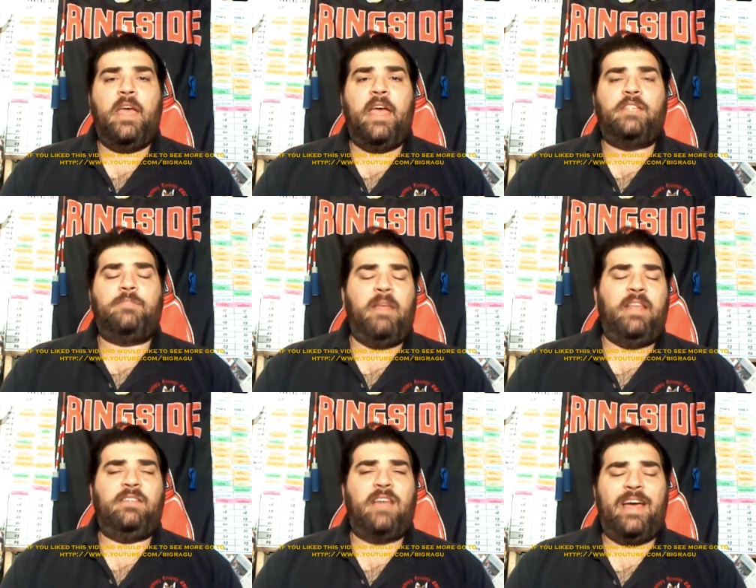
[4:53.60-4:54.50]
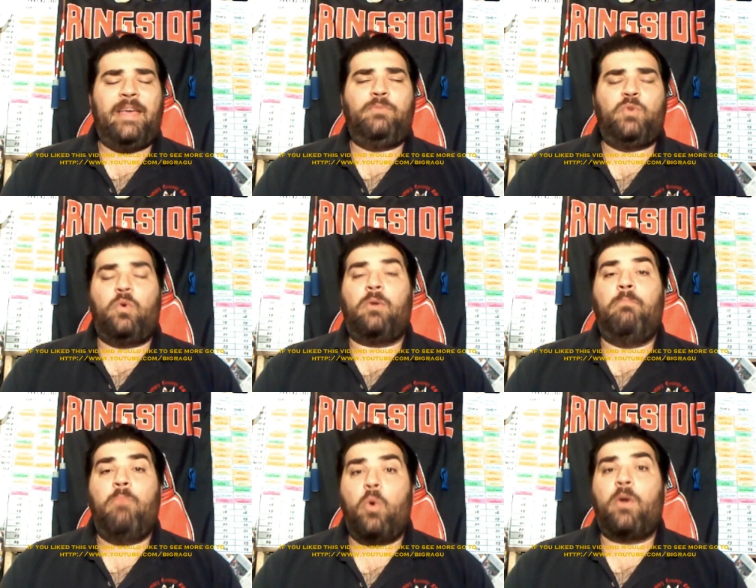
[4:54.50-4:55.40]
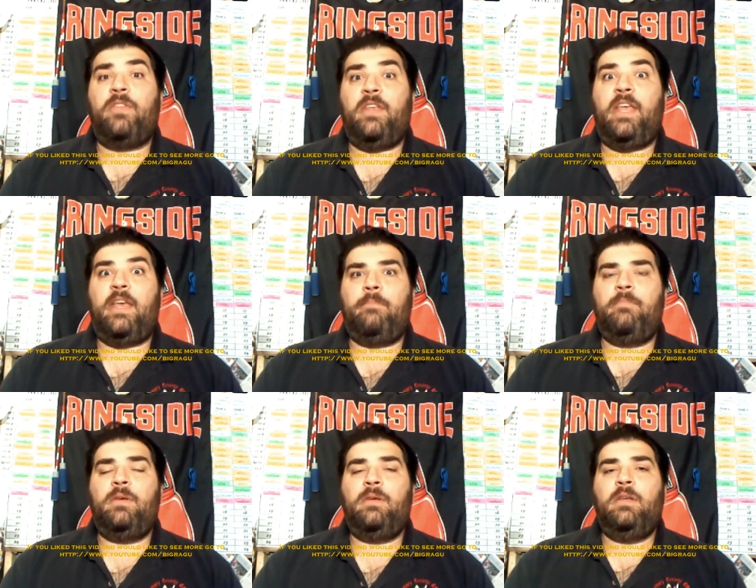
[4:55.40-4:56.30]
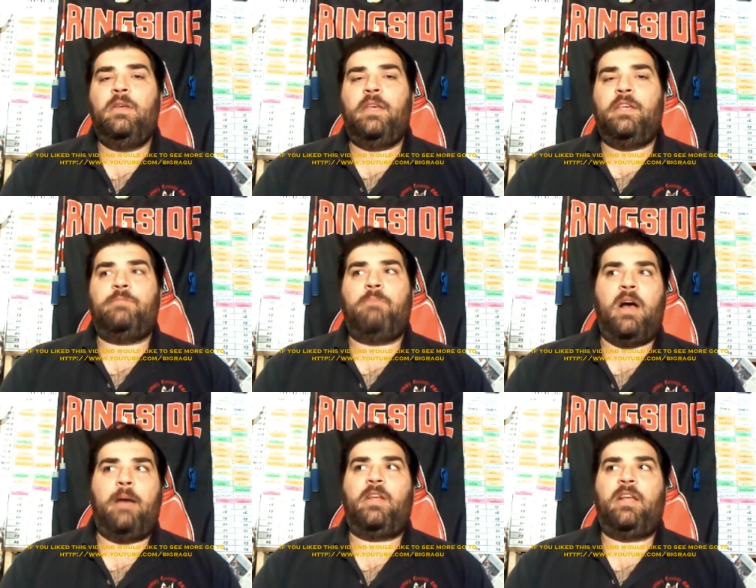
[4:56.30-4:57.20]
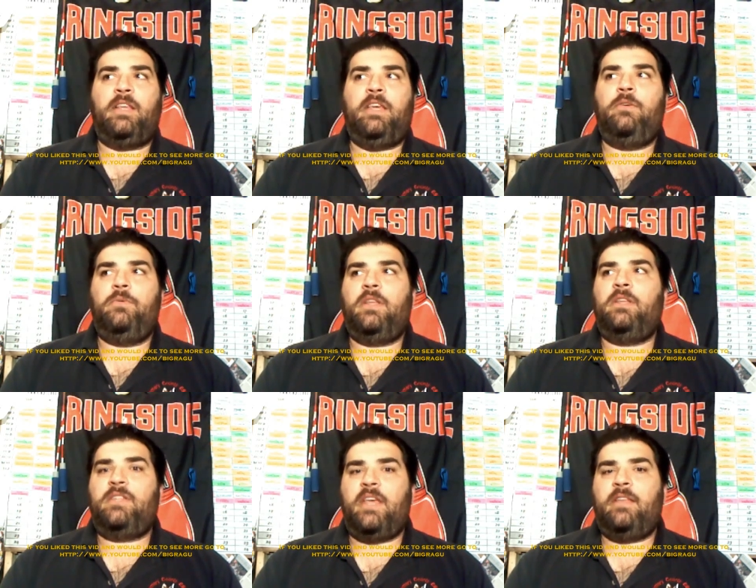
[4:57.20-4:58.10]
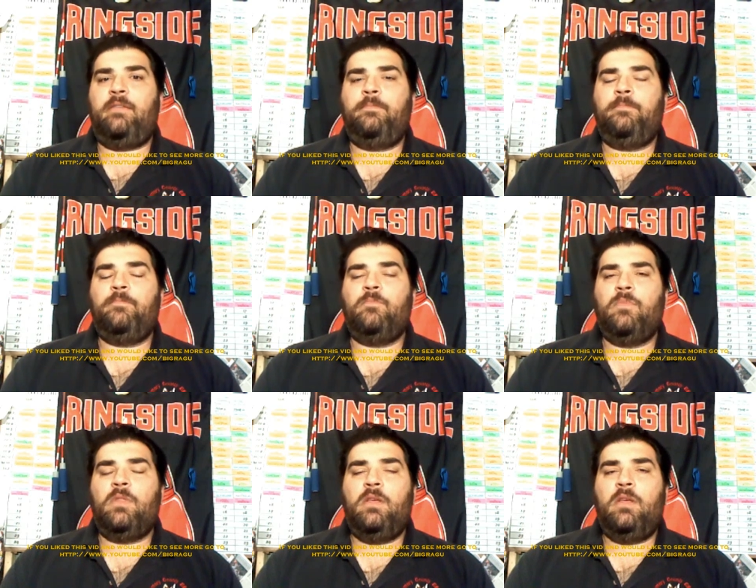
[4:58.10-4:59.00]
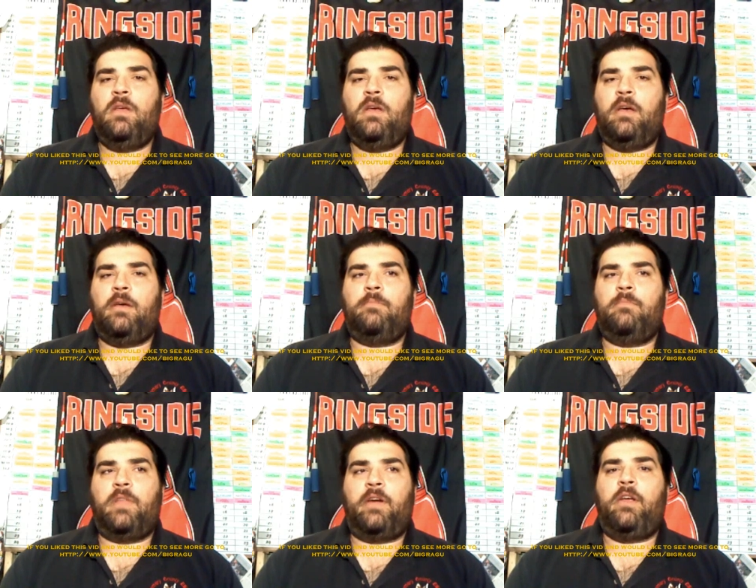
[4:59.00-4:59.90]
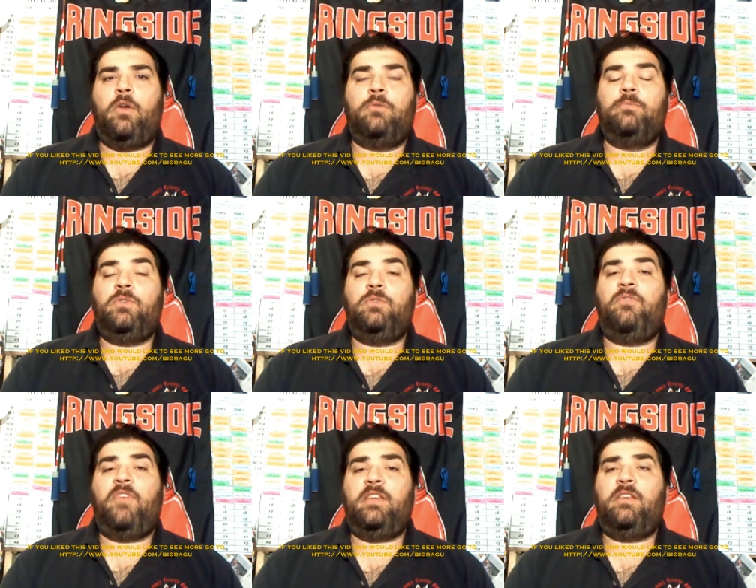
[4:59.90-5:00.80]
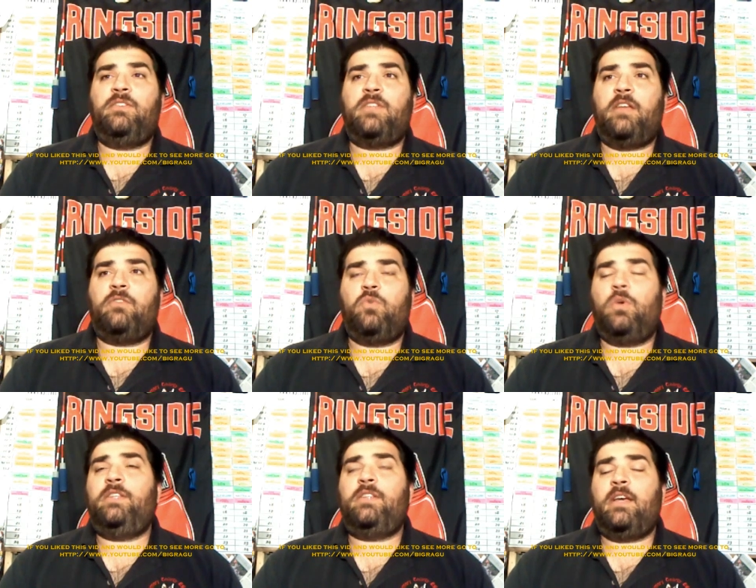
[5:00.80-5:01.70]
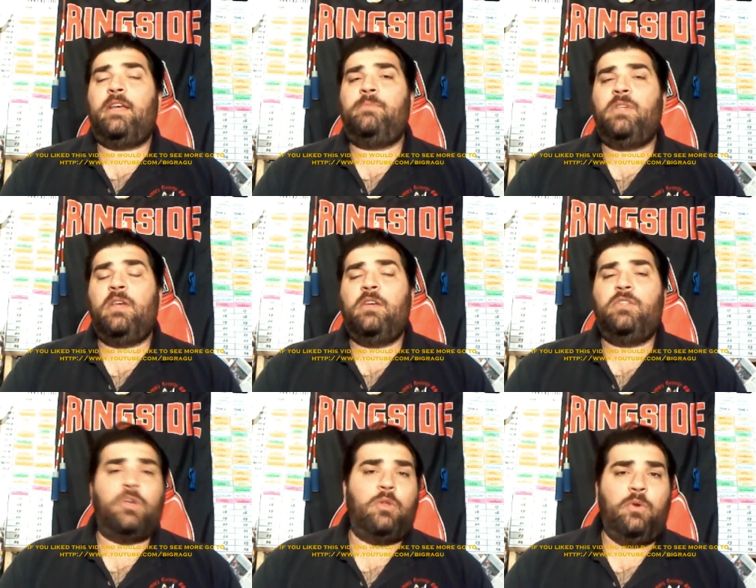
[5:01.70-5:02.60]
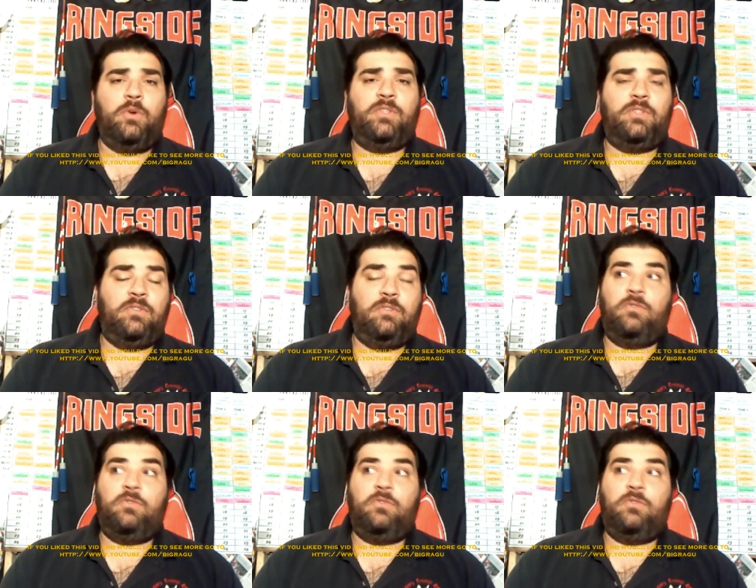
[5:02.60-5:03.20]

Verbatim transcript: as many times or more than him is Muhammad Ali, who did it ten, uh, Larry Holmes, who defended his title twenty times, Joe Louis